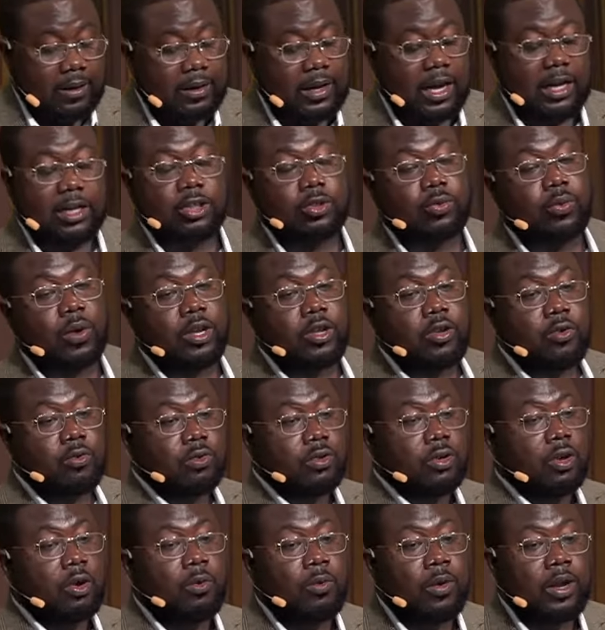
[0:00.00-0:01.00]
that is when
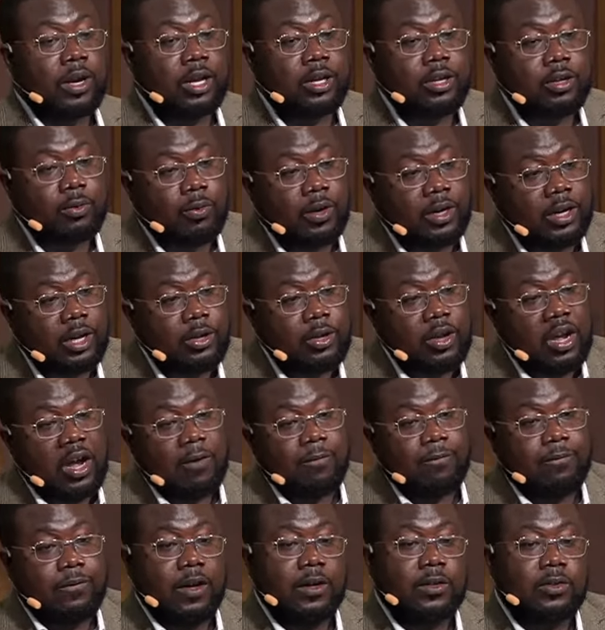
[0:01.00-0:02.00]
you know whether you
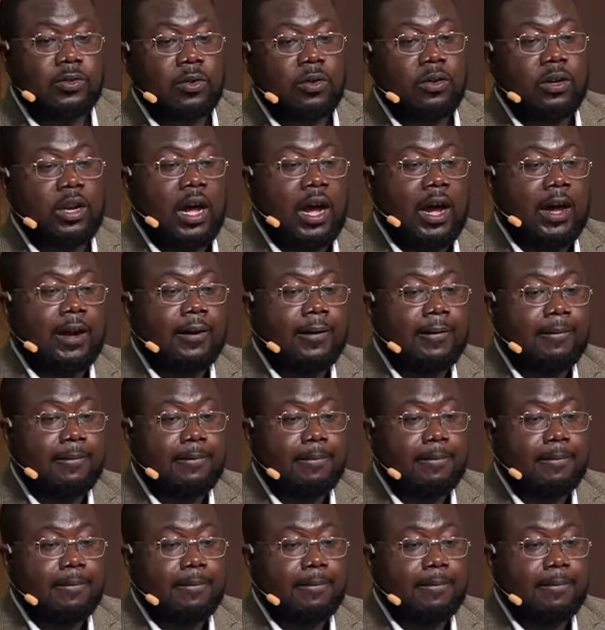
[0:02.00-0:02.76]
have friends or not.